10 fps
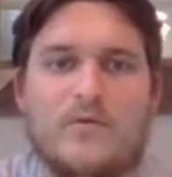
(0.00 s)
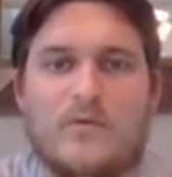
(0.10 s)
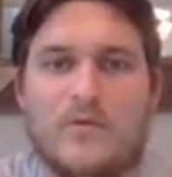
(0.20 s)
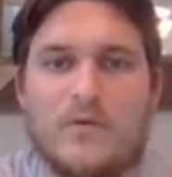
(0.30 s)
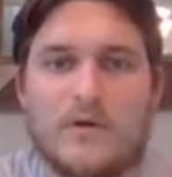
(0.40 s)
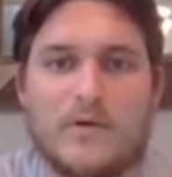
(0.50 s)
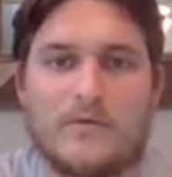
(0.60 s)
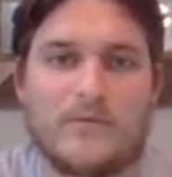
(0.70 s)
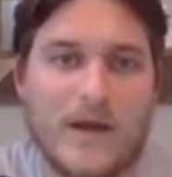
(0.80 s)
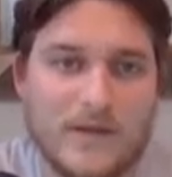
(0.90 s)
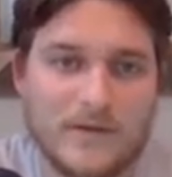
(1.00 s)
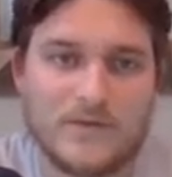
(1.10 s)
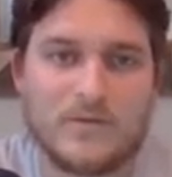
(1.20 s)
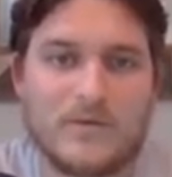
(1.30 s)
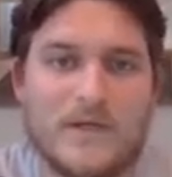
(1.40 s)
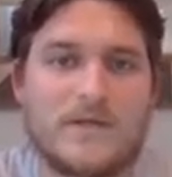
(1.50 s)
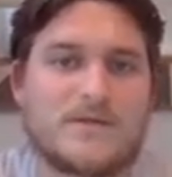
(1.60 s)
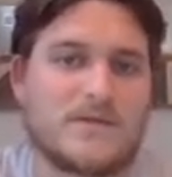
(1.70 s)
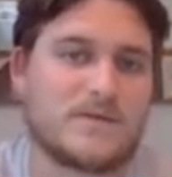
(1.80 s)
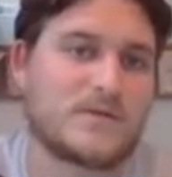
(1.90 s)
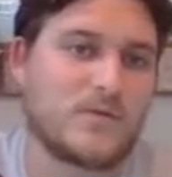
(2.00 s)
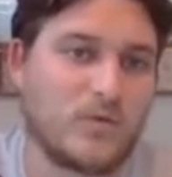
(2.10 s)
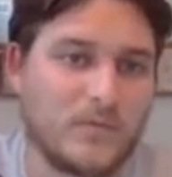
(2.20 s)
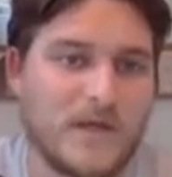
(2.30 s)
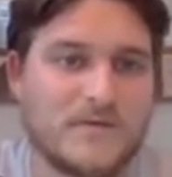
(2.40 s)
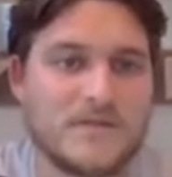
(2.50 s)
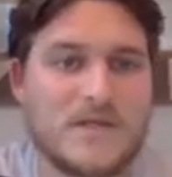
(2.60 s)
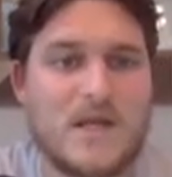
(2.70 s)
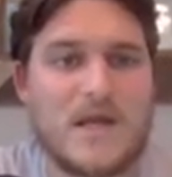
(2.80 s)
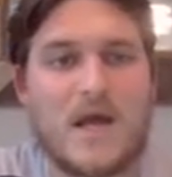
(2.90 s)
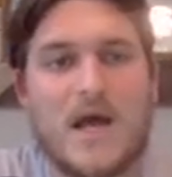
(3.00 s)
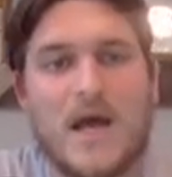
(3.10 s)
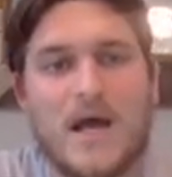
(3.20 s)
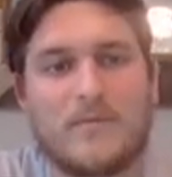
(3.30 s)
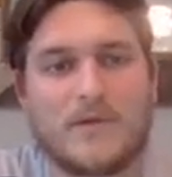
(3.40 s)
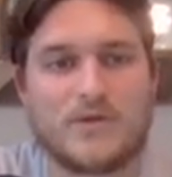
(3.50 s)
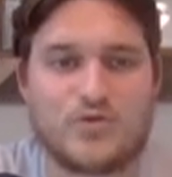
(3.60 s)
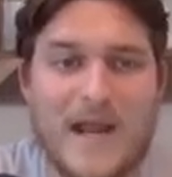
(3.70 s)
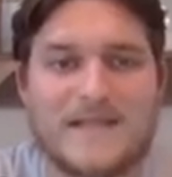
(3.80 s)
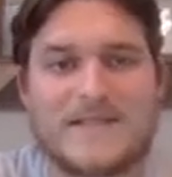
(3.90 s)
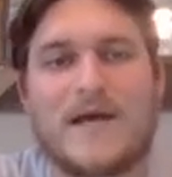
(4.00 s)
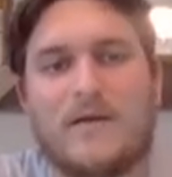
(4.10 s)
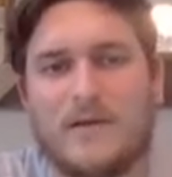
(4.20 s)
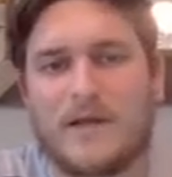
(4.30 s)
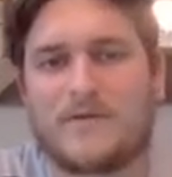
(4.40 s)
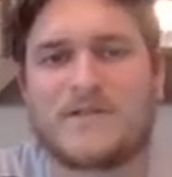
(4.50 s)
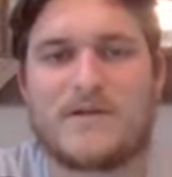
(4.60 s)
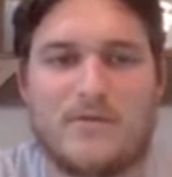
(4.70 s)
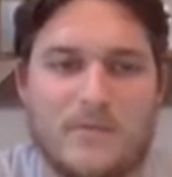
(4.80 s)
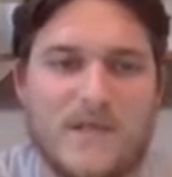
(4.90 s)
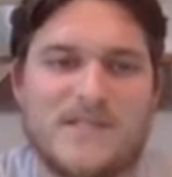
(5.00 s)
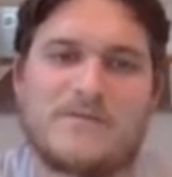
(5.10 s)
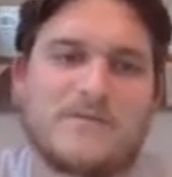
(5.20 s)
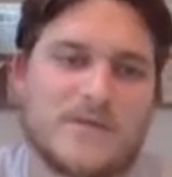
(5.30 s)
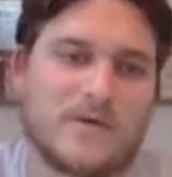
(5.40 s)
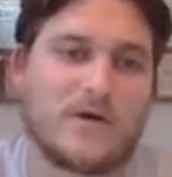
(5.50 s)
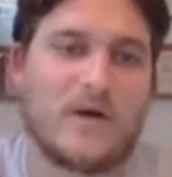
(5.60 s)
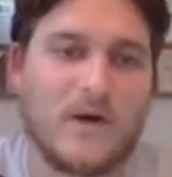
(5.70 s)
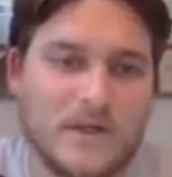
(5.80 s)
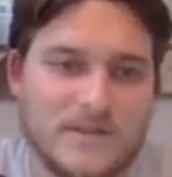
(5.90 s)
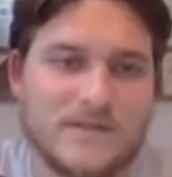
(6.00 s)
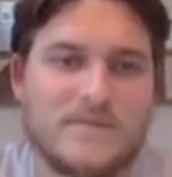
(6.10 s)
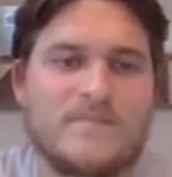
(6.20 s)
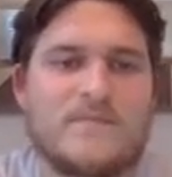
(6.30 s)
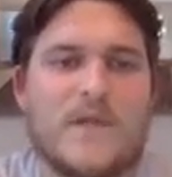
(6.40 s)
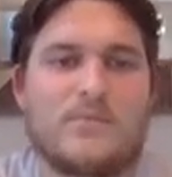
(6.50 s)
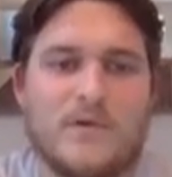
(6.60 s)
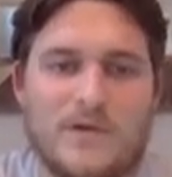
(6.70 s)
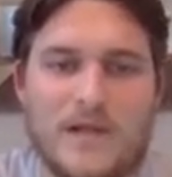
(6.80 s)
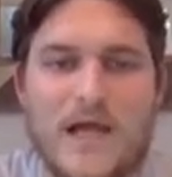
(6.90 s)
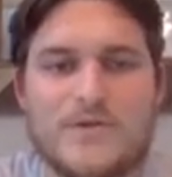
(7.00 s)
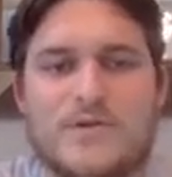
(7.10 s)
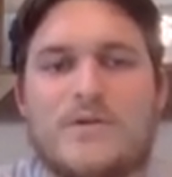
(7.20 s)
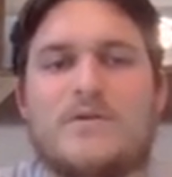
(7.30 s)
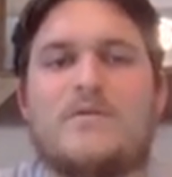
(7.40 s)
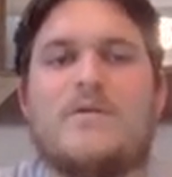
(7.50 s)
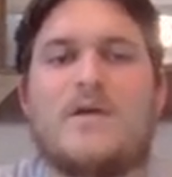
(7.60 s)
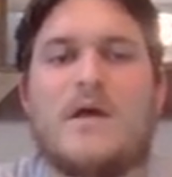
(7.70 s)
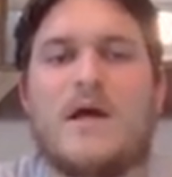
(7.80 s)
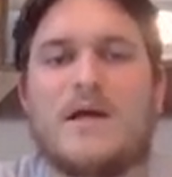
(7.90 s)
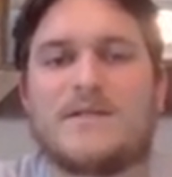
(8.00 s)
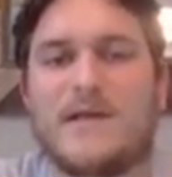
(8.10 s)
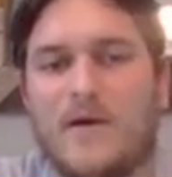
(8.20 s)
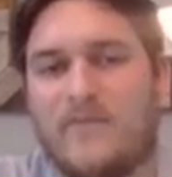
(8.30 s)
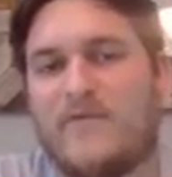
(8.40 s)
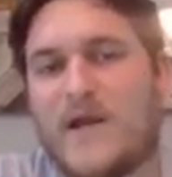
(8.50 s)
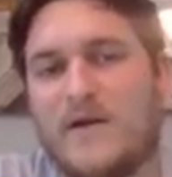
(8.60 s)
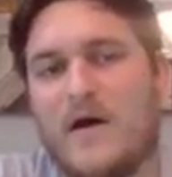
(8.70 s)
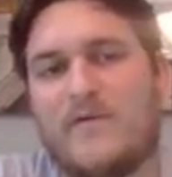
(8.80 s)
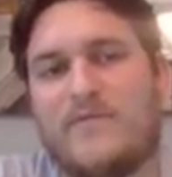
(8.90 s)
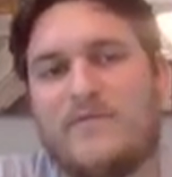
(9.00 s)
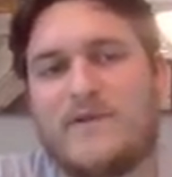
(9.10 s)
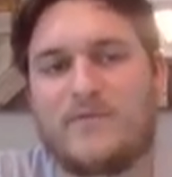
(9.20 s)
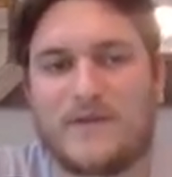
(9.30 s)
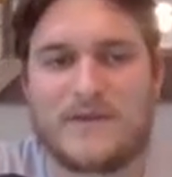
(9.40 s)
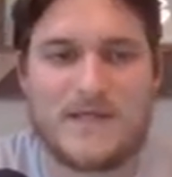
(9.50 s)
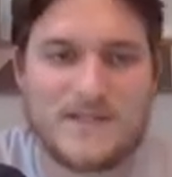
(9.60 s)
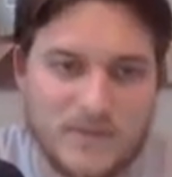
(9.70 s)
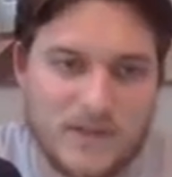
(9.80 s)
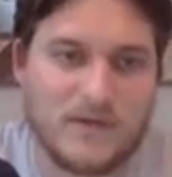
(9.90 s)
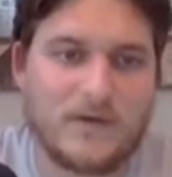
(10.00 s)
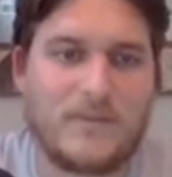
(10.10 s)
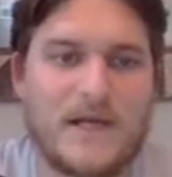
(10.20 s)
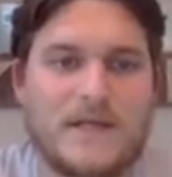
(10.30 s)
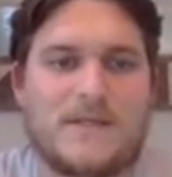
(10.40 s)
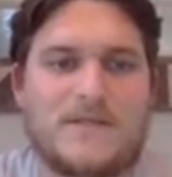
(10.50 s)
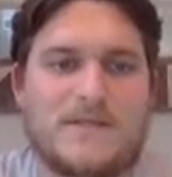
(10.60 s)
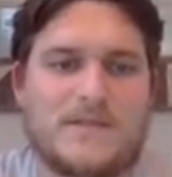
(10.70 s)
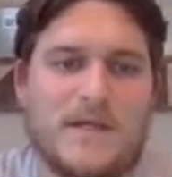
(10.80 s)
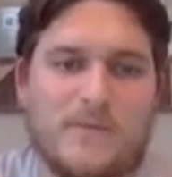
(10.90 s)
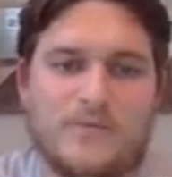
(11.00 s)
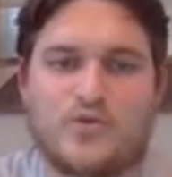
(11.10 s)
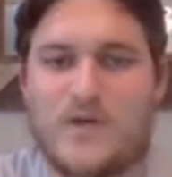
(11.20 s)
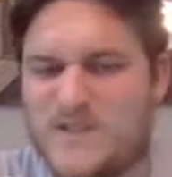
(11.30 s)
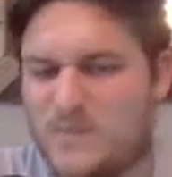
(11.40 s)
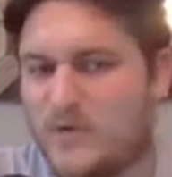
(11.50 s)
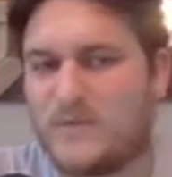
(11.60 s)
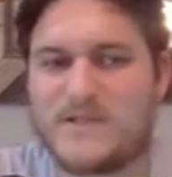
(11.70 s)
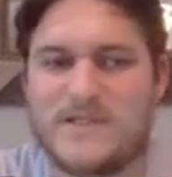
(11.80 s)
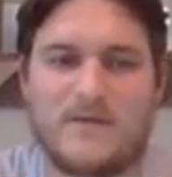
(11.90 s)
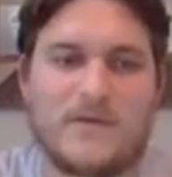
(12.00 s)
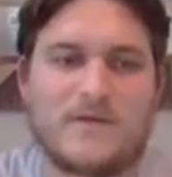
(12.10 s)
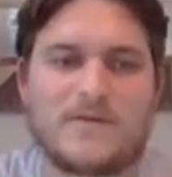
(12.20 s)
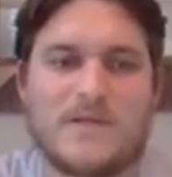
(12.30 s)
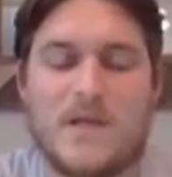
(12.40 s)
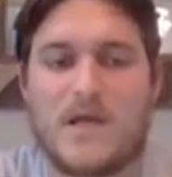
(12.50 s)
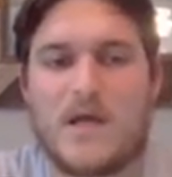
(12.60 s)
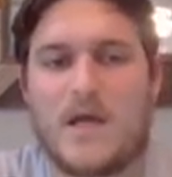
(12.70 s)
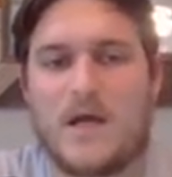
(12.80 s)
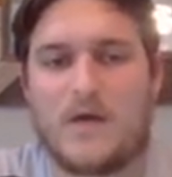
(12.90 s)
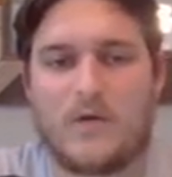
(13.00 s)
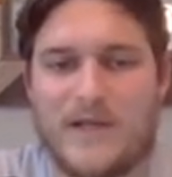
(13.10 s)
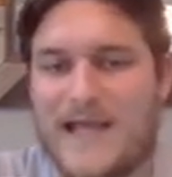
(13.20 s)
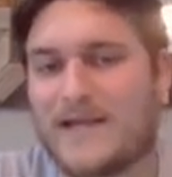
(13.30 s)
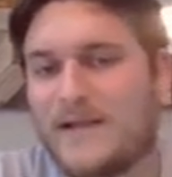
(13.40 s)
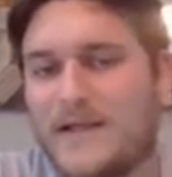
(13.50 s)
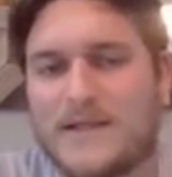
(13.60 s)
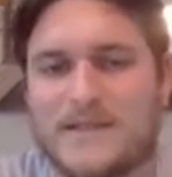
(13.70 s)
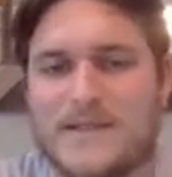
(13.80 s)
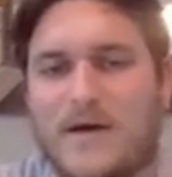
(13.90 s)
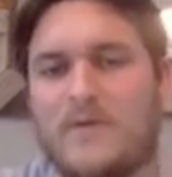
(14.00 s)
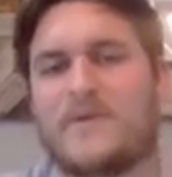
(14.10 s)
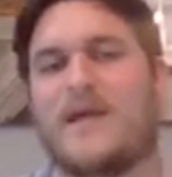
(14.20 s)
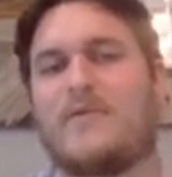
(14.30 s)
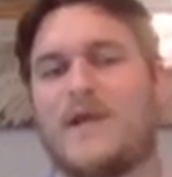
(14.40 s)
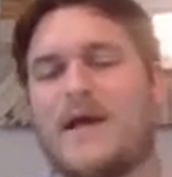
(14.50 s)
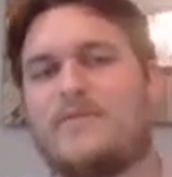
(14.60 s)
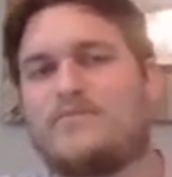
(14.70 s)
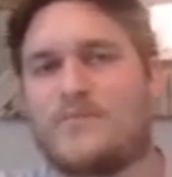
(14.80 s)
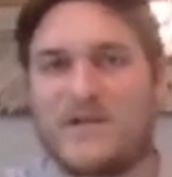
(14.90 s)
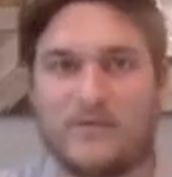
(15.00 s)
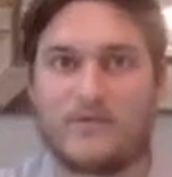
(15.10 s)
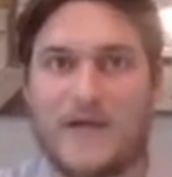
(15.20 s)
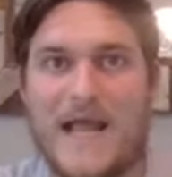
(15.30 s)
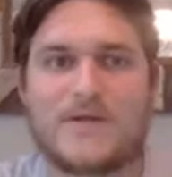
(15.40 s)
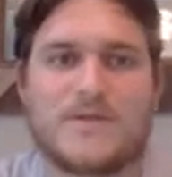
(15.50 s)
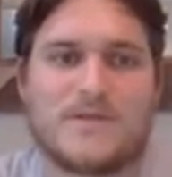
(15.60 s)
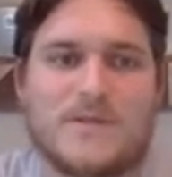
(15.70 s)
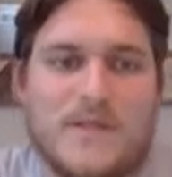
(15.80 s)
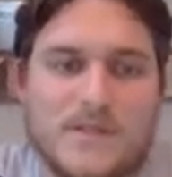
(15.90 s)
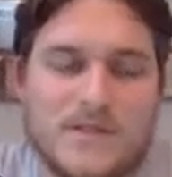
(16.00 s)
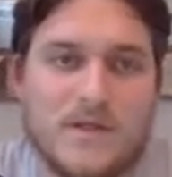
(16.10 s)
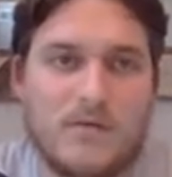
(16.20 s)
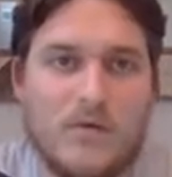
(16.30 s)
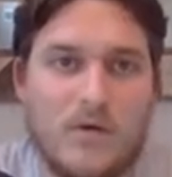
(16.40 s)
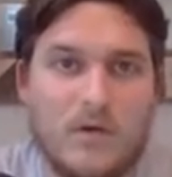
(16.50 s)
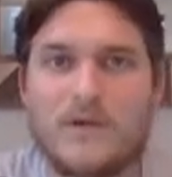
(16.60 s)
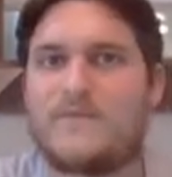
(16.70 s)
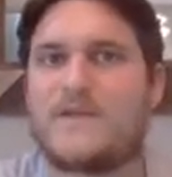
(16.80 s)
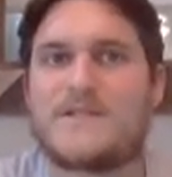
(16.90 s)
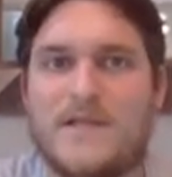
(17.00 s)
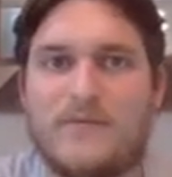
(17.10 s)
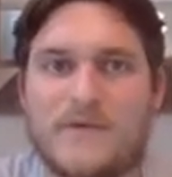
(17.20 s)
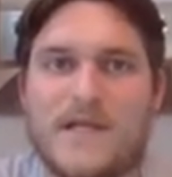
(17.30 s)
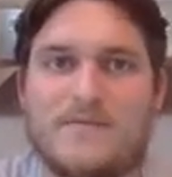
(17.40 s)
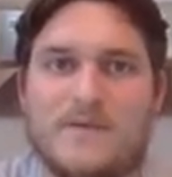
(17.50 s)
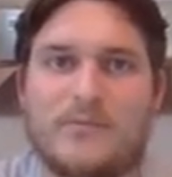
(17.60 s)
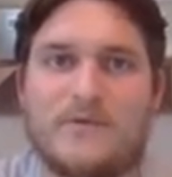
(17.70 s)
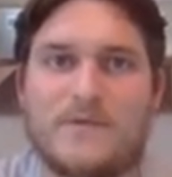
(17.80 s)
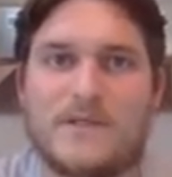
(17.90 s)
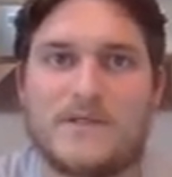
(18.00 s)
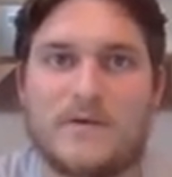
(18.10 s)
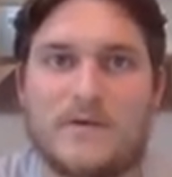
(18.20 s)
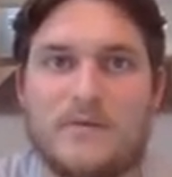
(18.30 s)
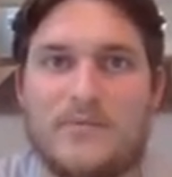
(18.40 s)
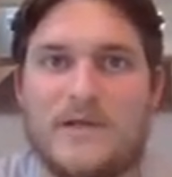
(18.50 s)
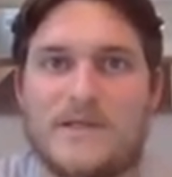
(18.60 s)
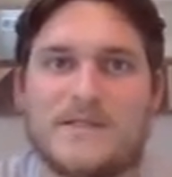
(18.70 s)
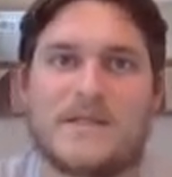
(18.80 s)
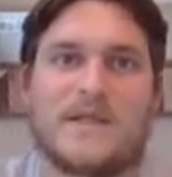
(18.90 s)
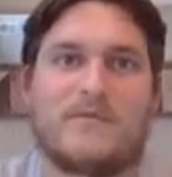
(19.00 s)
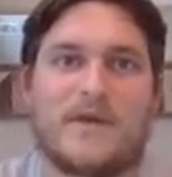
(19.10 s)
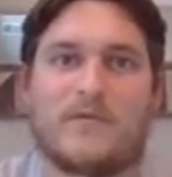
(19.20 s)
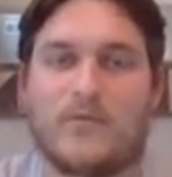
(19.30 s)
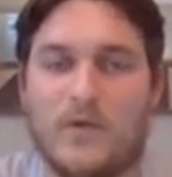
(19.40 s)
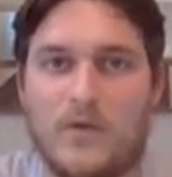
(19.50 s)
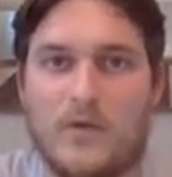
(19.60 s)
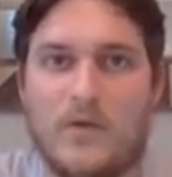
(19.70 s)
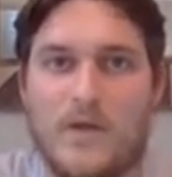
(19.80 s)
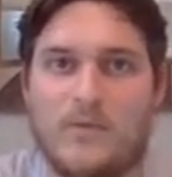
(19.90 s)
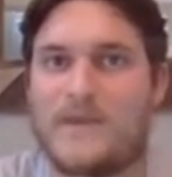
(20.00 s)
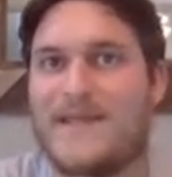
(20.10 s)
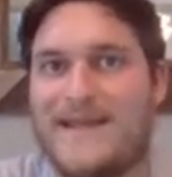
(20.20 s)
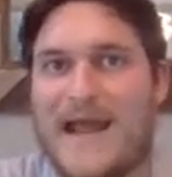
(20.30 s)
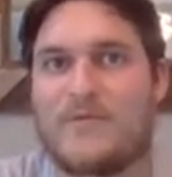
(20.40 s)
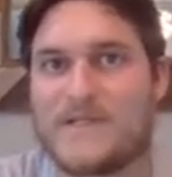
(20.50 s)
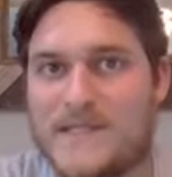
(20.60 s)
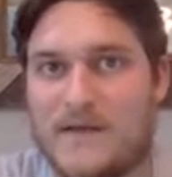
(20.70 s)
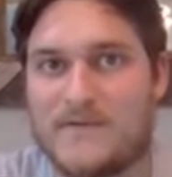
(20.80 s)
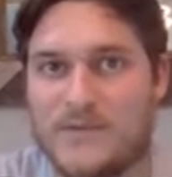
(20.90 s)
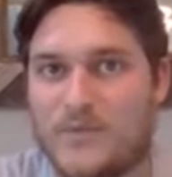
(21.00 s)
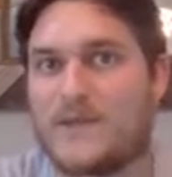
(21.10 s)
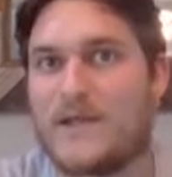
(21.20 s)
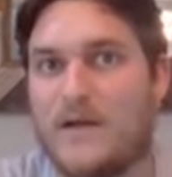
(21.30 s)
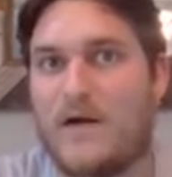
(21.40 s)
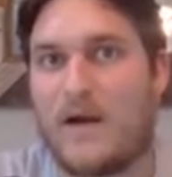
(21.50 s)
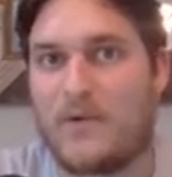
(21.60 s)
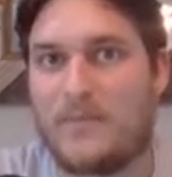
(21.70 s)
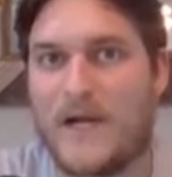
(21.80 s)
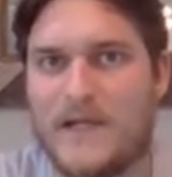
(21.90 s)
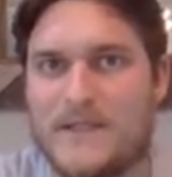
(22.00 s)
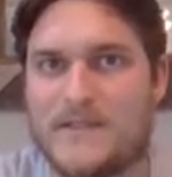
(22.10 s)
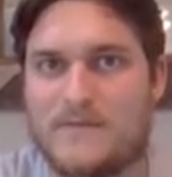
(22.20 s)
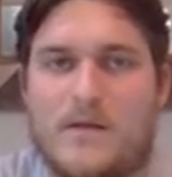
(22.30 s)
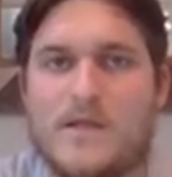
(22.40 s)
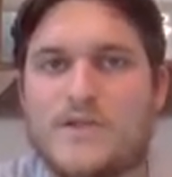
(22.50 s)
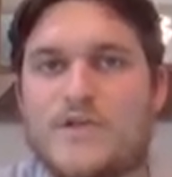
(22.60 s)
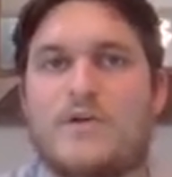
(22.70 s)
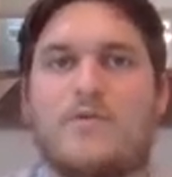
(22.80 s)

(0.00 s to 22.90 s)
or regulatory, such as hormones, contractile, like our skeletal muscles and our heart, immunological, to help fight off different things within our body, to help transport materials, or catalytic to help carry out different reactions. And so all of these different types of proteins are going to play a significant role within our cells and within our bodies. And so